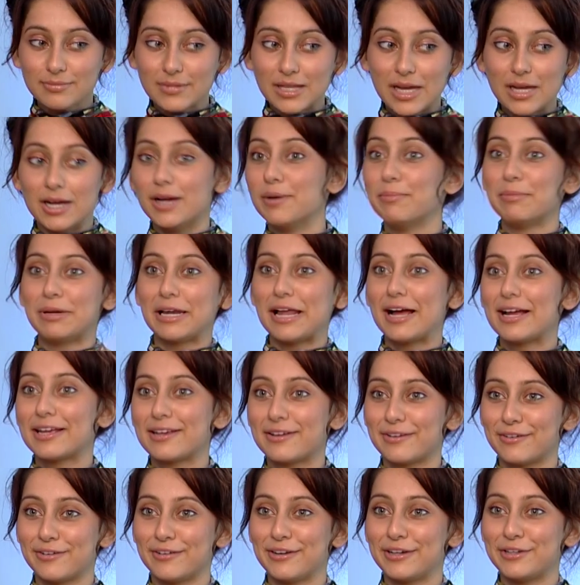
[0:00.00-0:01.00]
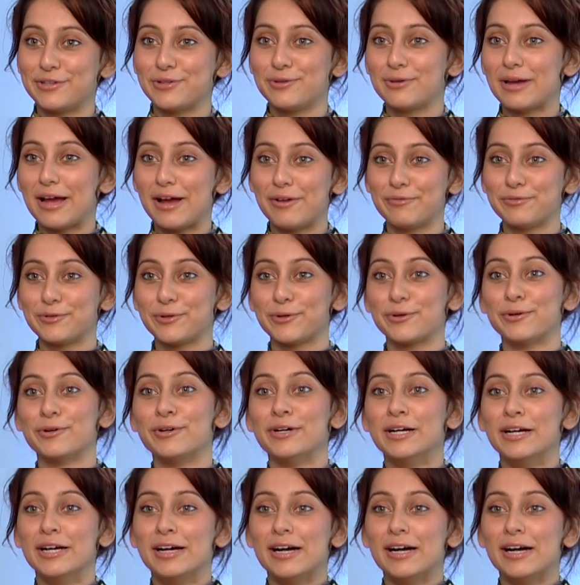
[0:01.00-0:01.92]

Malika and you have your